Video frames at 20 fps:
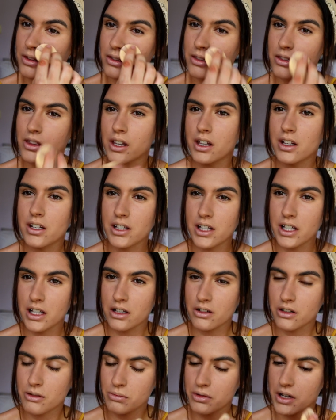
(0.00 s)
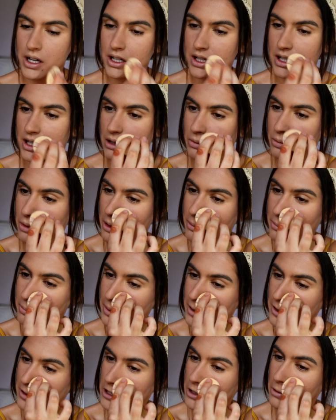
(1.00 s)
the concealer in place, like it won't
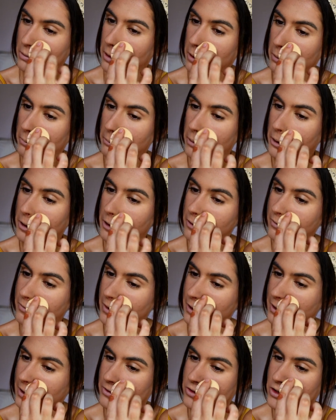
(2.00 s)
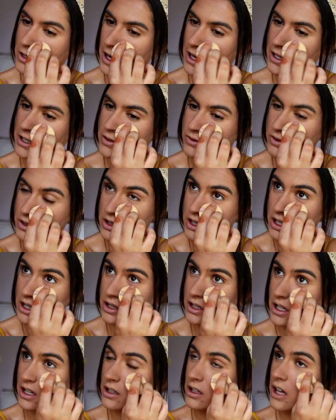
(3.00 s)
budge, it won't move. Like I've tried different
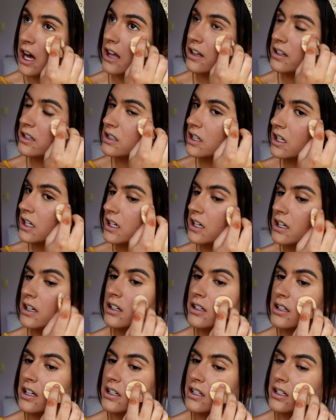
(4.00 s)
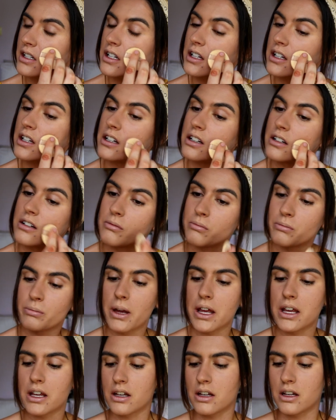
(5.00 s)
things like lightly setting it, dusting it,
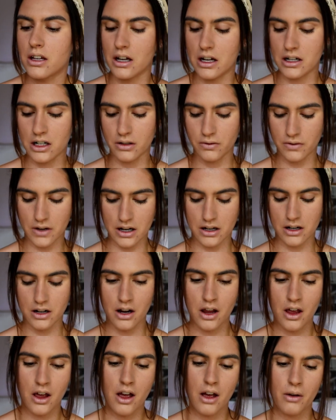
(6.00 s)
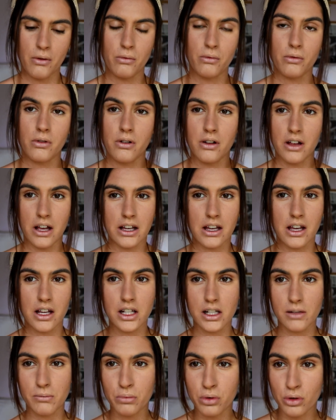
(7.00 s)
baking it. I just find
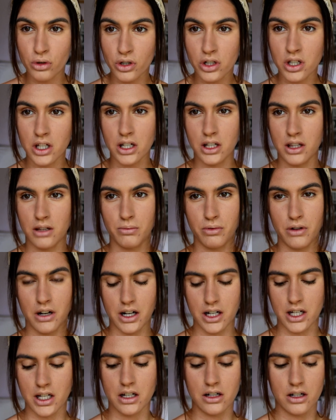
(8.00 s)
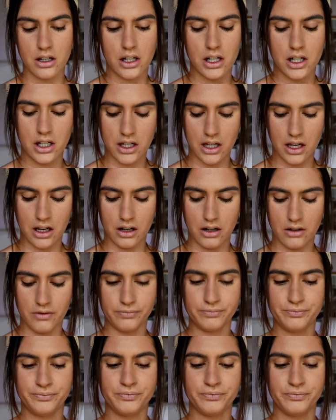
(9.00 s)
like pushing the product into the skin